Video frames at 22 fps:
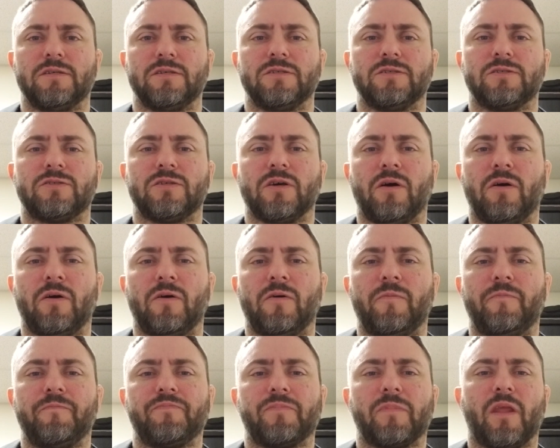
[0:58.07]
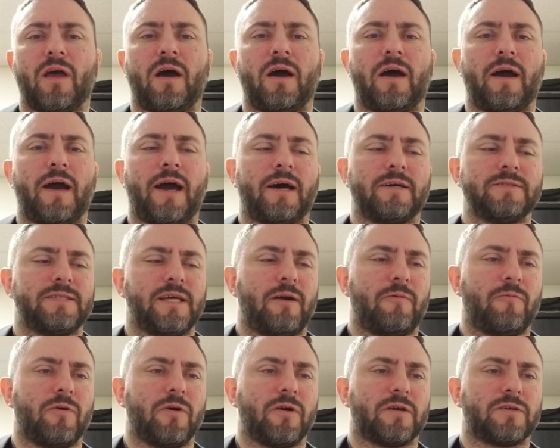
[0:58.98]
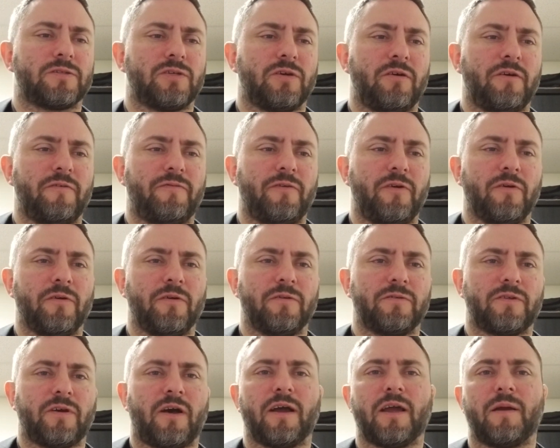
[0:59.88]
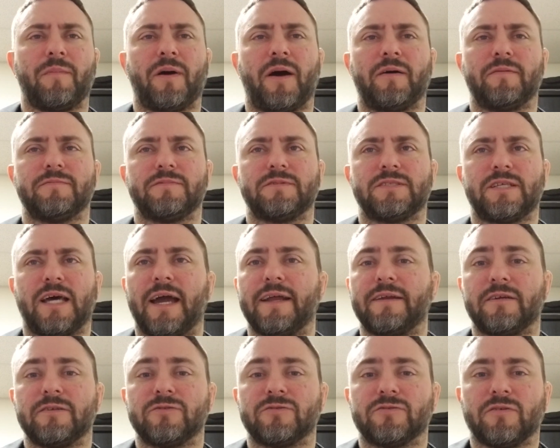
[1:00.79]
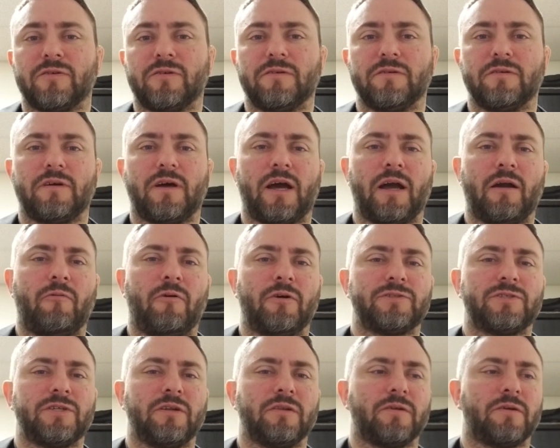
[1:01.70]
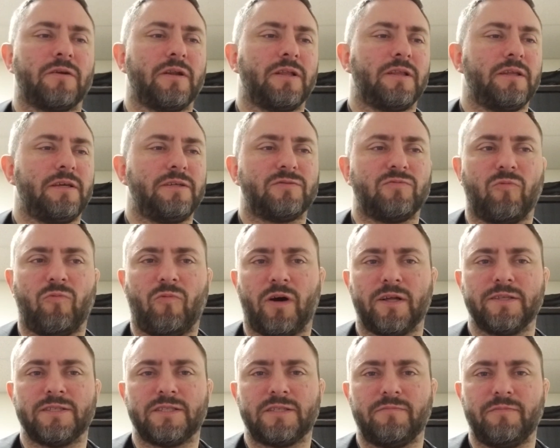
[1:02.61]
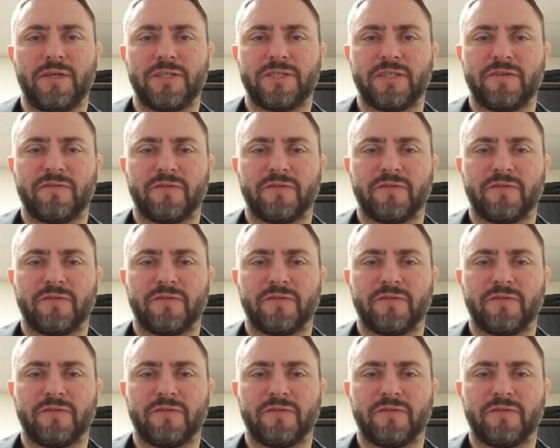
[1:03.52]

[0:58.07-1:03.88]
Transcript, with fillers: So uh, how's that work? So if you're talking about side control, I want you to learn at least one submission